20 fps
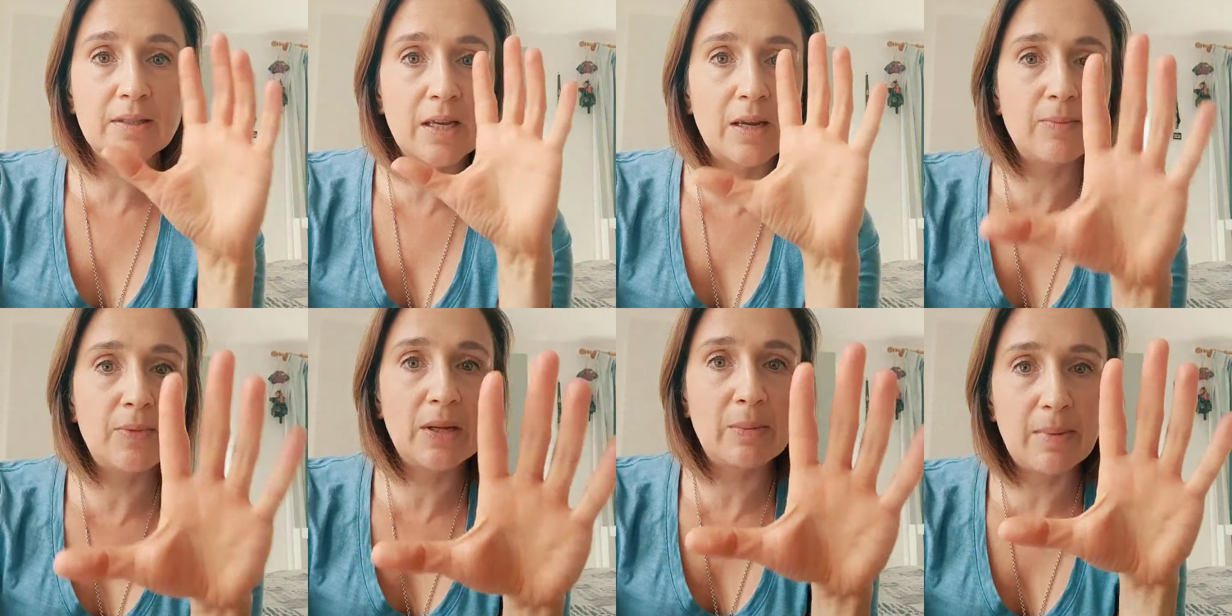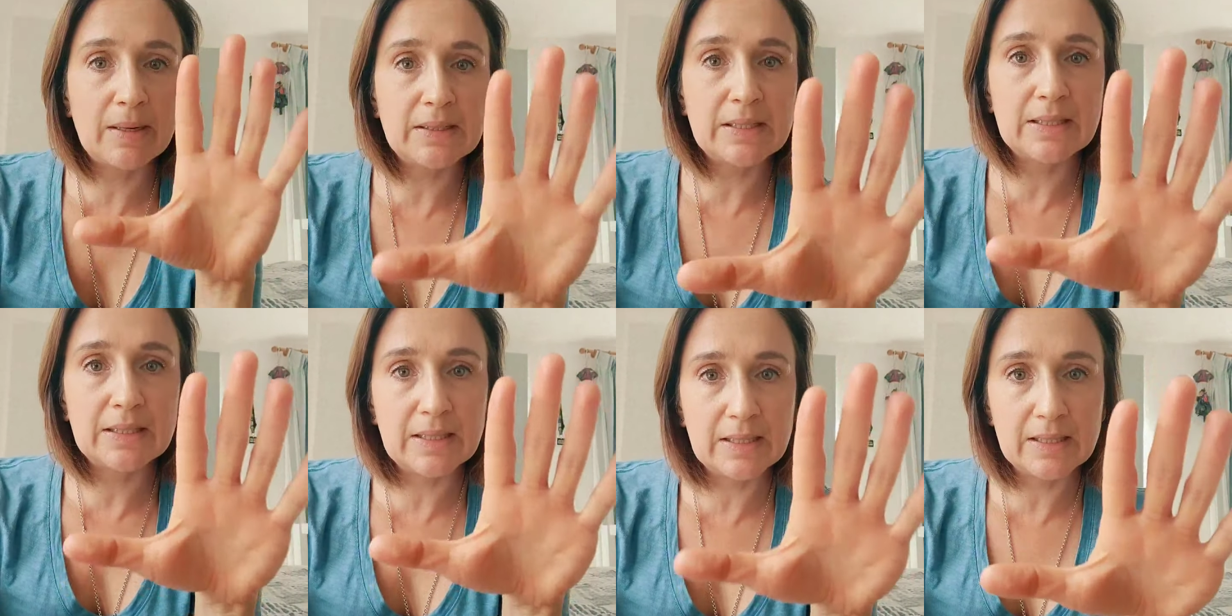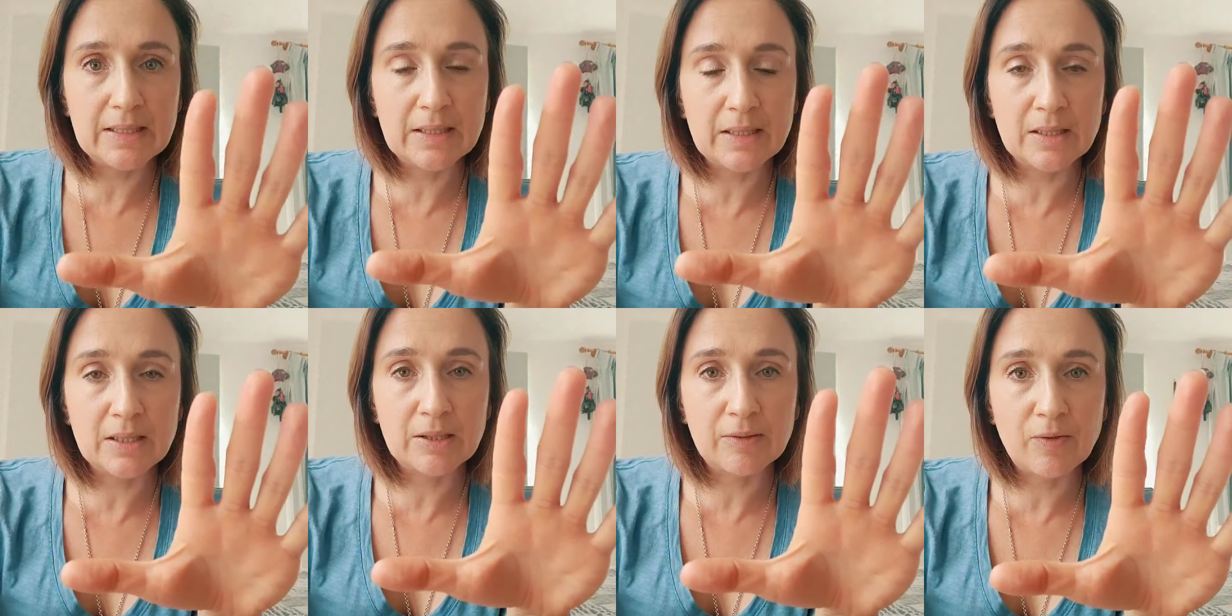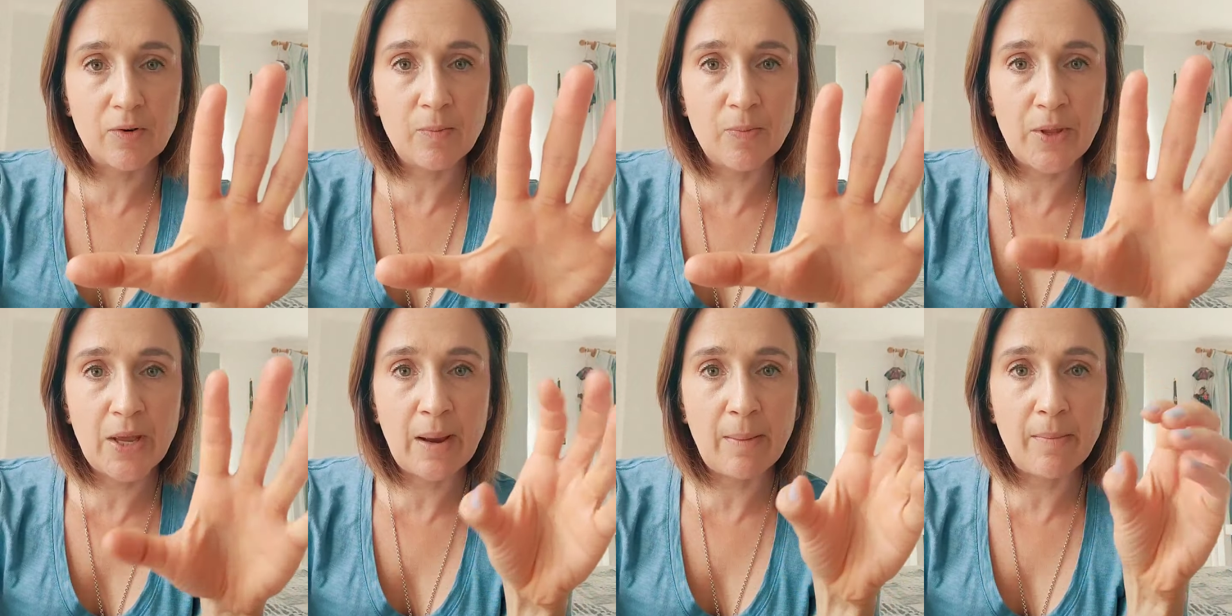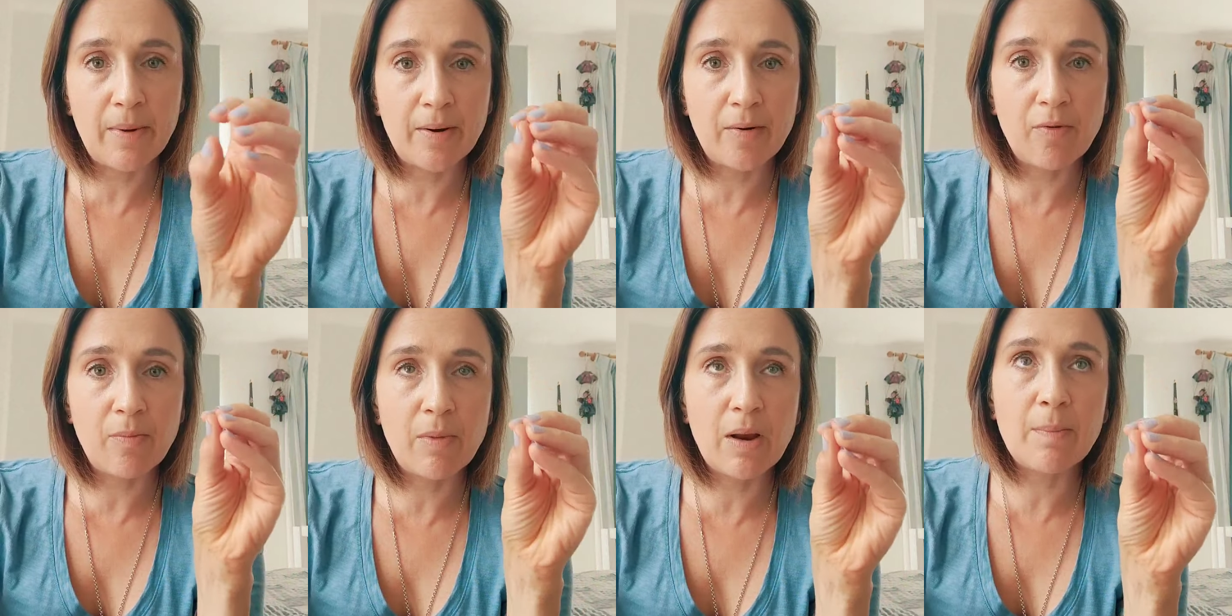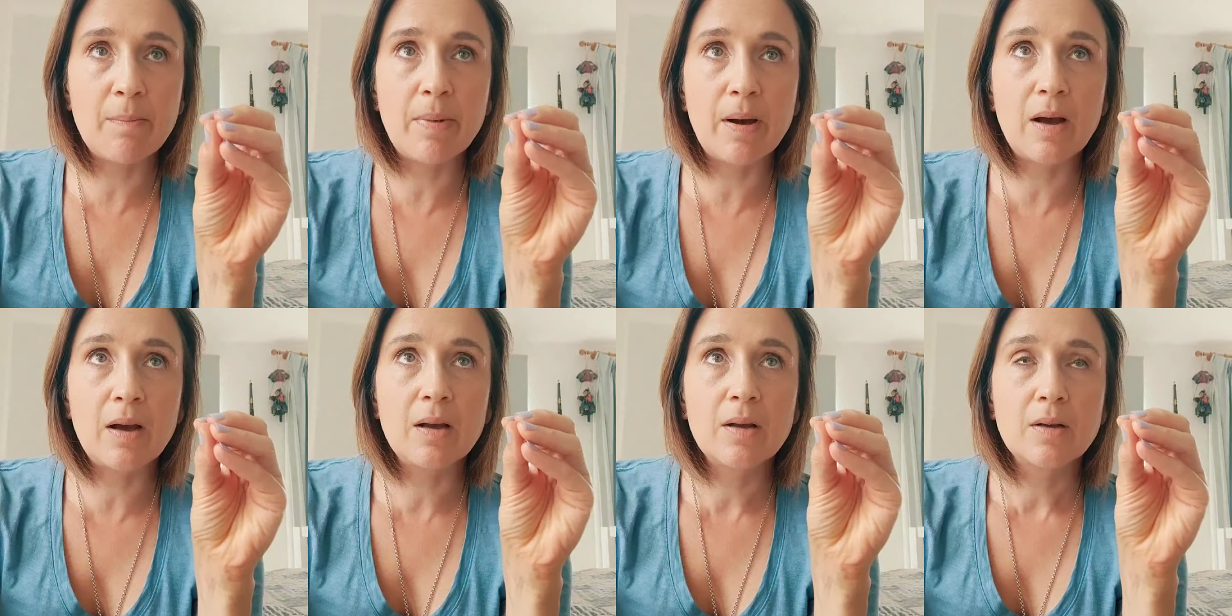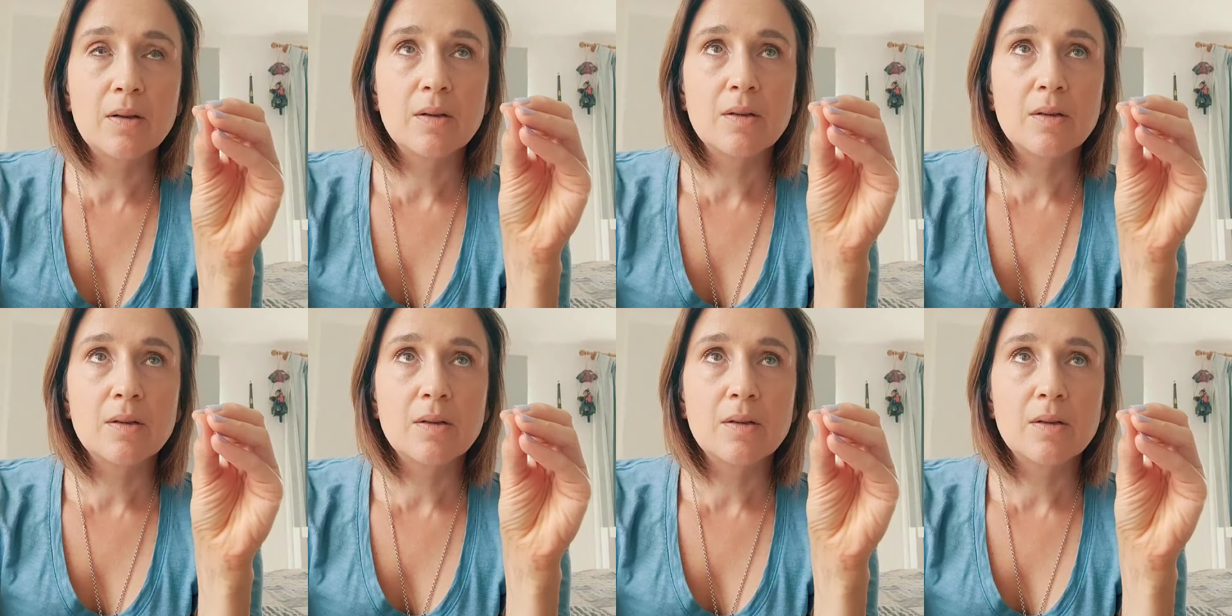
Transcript: Keep them at the distance from them. And remember,